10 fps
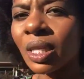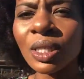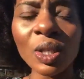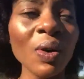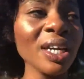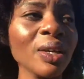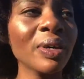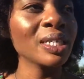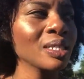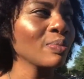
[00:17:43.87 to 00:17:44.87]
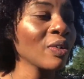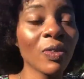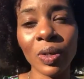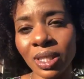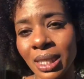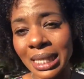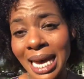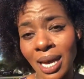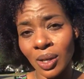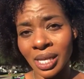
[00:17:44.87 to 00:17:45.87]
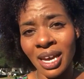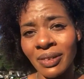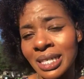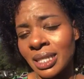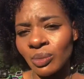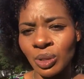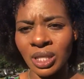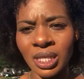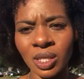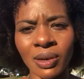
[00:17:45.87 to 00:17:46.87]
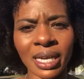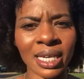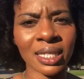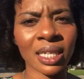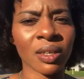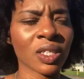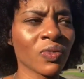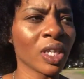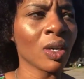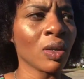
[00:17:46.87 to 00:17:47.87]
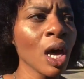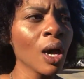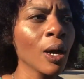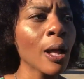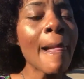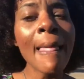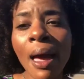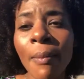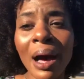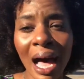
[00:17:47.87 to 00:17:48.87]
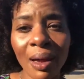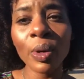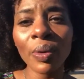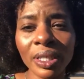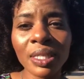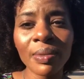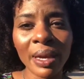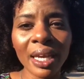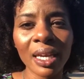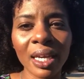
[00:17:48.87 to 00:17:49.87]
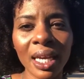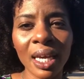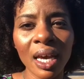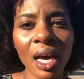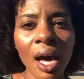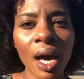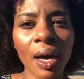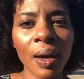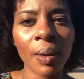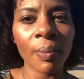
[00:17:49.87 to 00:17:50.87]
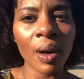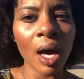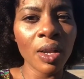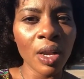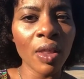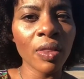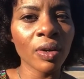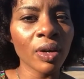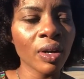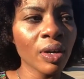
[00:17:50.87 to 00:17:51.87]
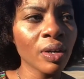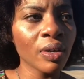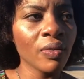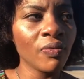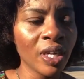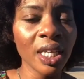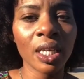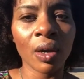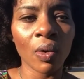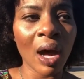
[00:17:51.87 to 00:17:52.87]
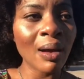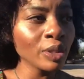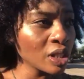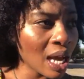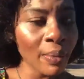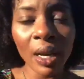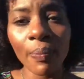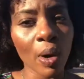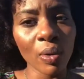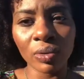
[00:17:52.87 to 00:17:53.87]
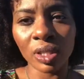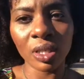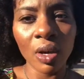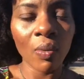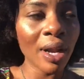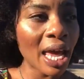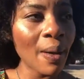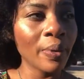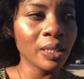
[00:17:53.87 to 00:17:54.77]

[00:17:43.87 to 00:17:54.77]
So, anyways, my phone is gonna die. I only have like 10%, so I can't stay on this video long. But I'm going to make um, another video. I'm just, I'm gonna post what happened.